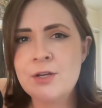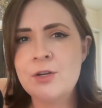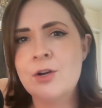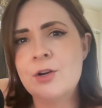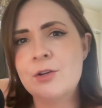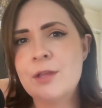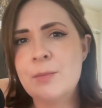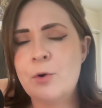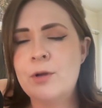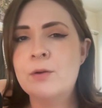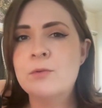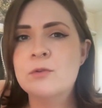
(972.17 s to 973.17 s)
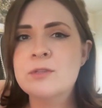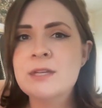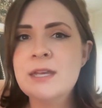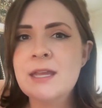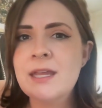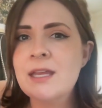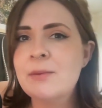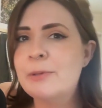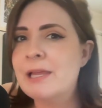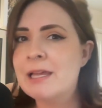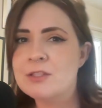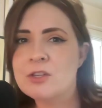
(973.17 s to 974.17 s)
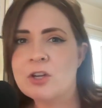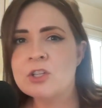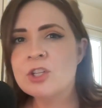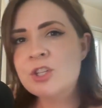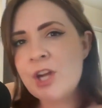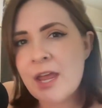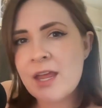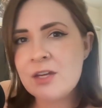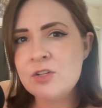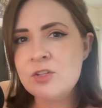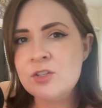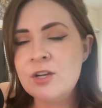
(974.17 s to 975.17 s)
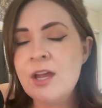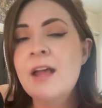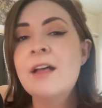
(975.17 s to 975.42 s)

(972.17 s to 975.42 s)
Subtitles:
in your early morning routine. Plans are changed.